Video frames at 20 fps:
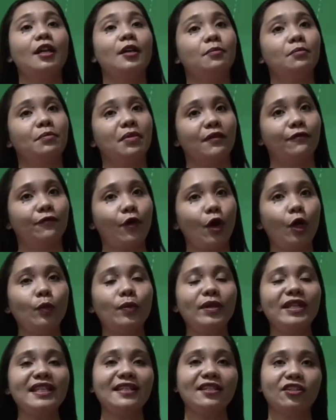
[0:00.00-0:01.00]
Before we
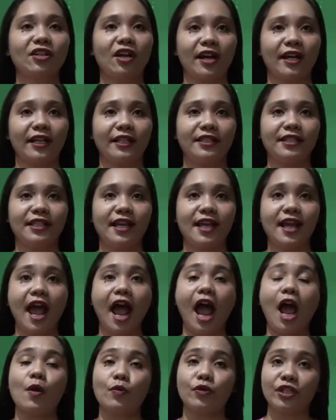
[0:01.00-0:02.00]
start,
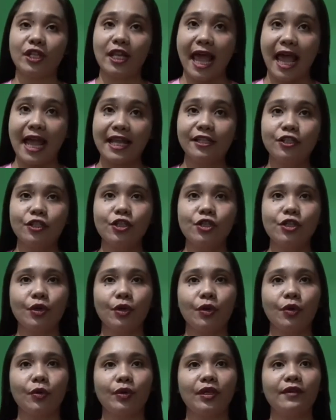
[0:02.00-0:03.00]
I would like to
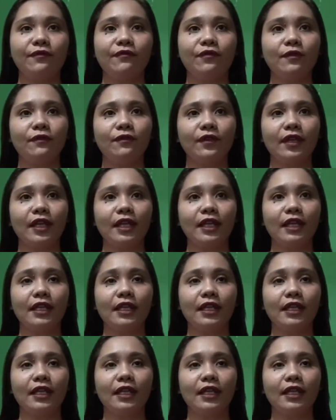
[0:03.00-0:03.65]
know if you feel